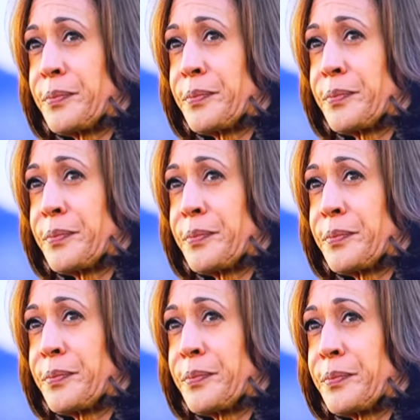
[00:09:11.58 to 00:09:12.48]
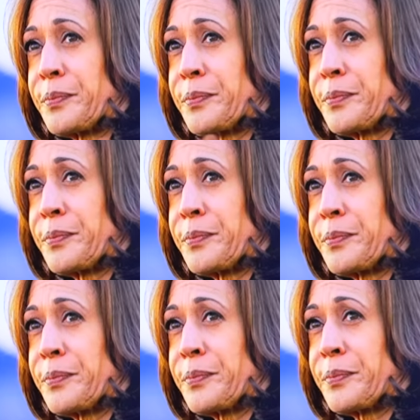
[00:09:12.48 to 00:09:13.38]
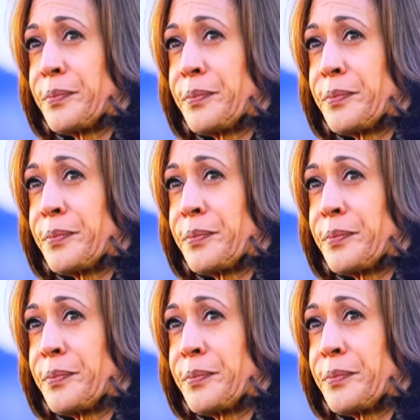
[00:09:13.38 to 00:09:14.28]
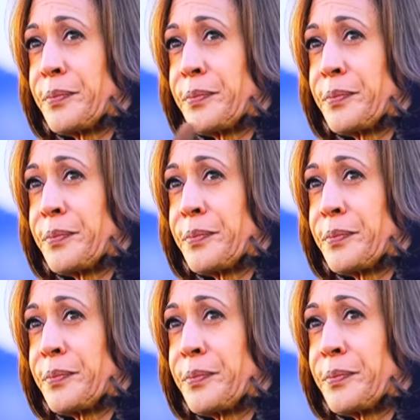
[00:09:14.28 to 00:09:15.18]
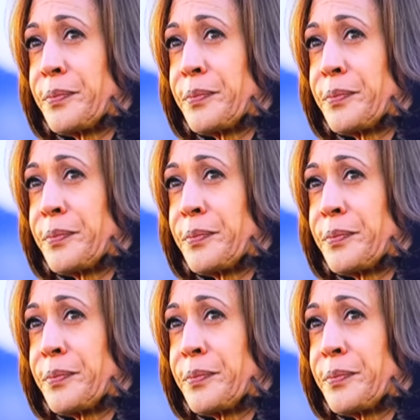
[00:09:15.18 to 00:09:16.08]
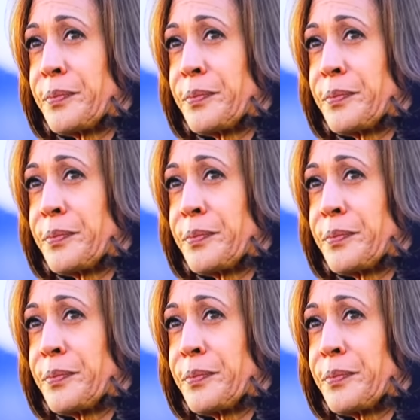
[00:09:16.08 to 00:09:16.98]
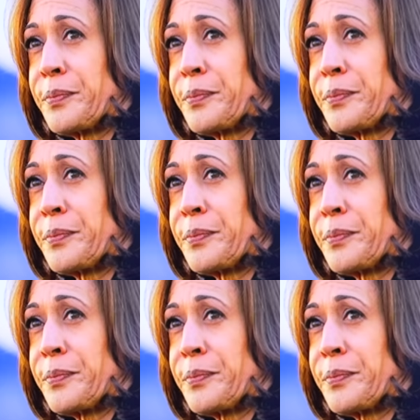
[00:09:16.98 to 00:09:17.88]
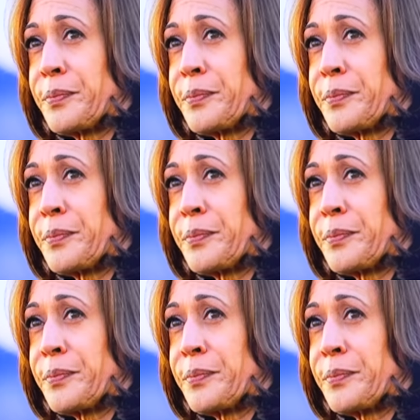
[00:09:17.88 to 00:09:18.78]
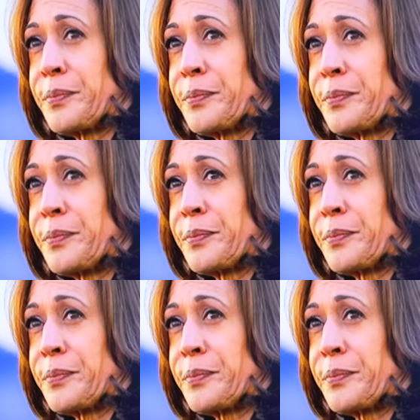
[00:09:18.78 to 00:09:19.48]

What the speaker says: The person shown says nothing.